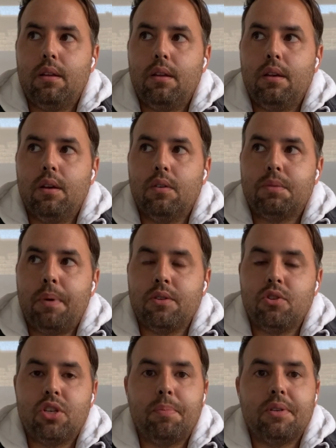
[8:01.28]
you know,
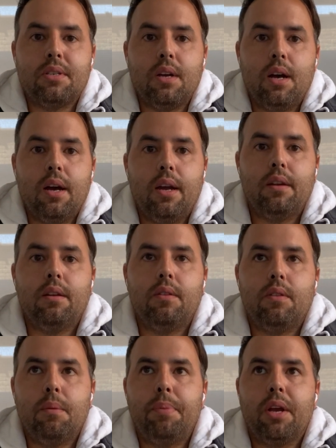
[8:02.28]
sponsorship aside,
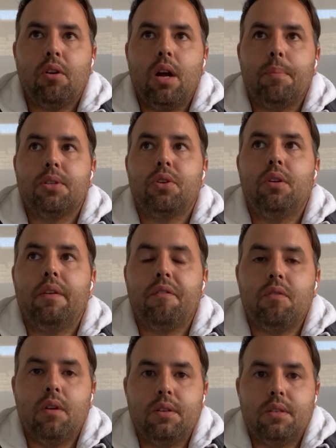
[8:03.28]
the bigger opportunity
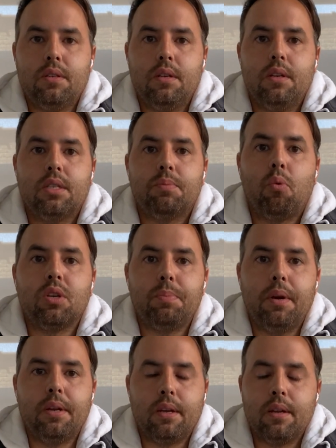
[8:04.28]
for us is sports
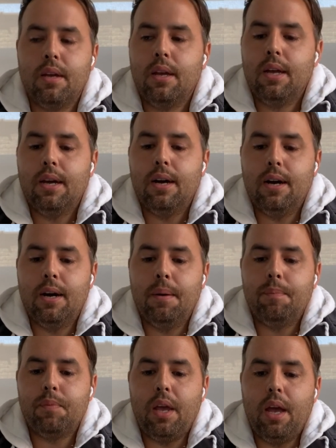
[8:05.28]
betting.
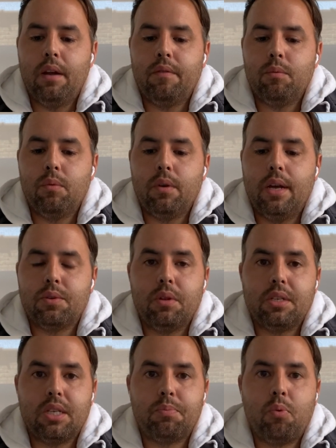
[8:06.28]
Um, and as it
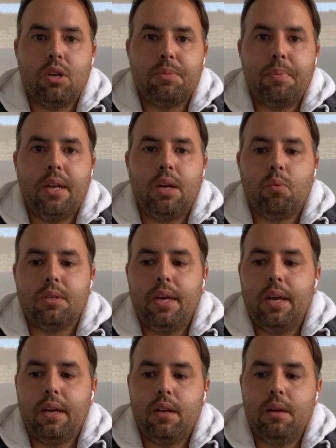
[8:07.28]
relates to sports betting, we're
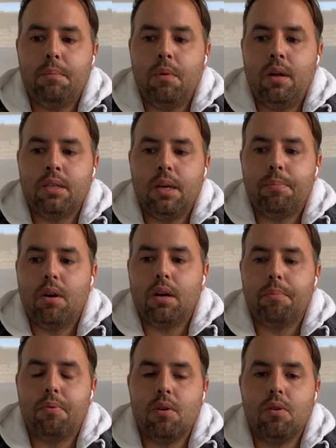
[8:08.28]
taking a multi-pronged
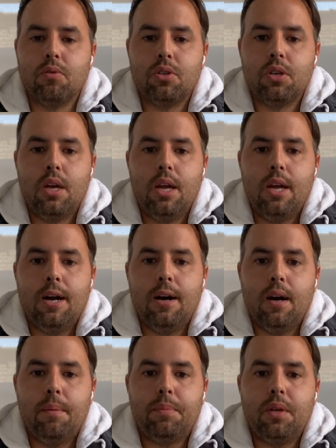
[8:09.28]
approach.
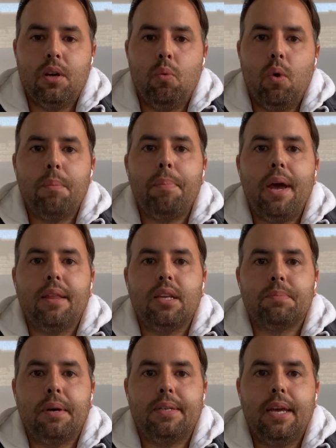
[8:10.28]
Um, you know, one path
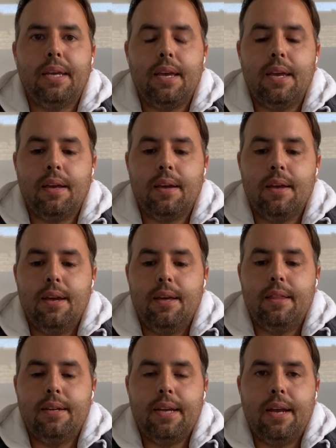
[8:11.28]
is by taking
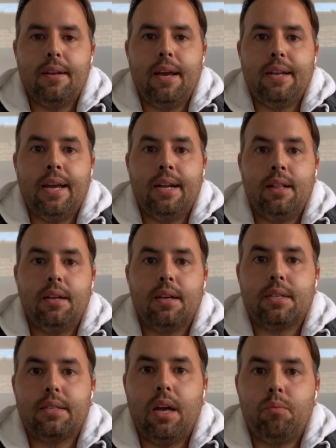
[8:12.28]
the data and
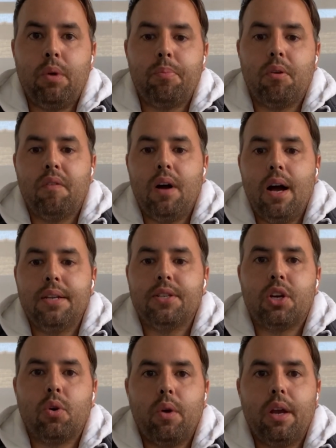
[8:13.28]
analytics that we provide
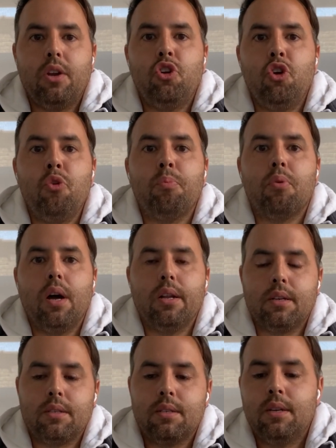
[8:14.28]
to create new
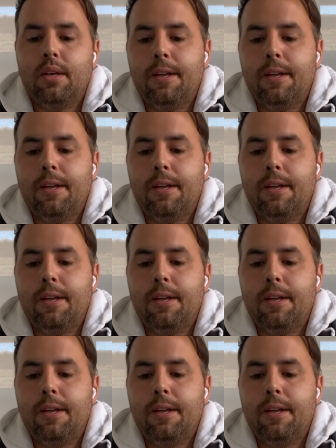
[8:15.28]
products,